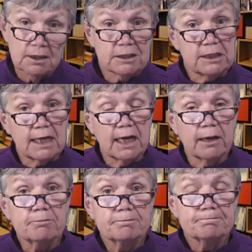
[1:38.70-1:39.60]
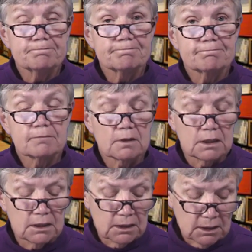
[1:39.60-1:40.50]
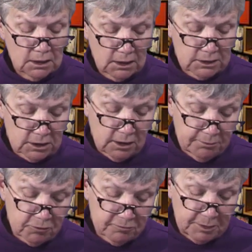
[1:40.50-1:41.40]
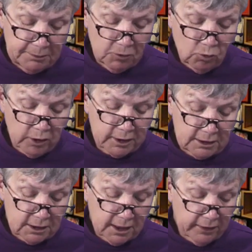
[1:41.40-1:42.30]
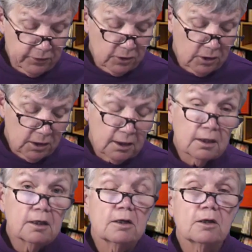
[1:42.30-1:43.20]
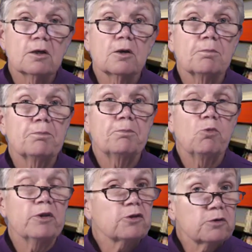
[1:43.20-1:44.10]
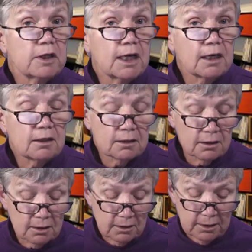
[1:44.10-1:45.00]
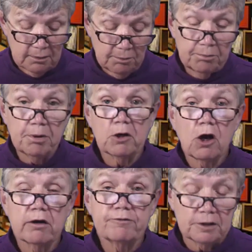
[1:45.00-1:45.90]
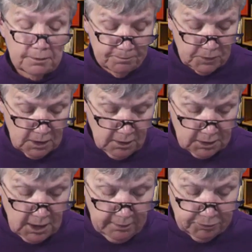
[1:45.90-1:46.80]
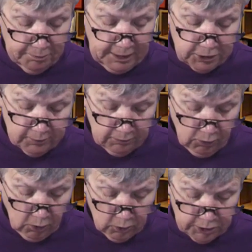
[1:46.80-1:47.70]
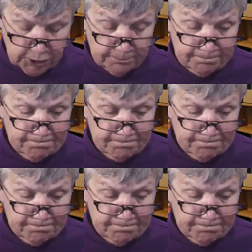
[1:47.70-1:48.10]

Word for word: A team is a number of people working together with unique but often complementary roles.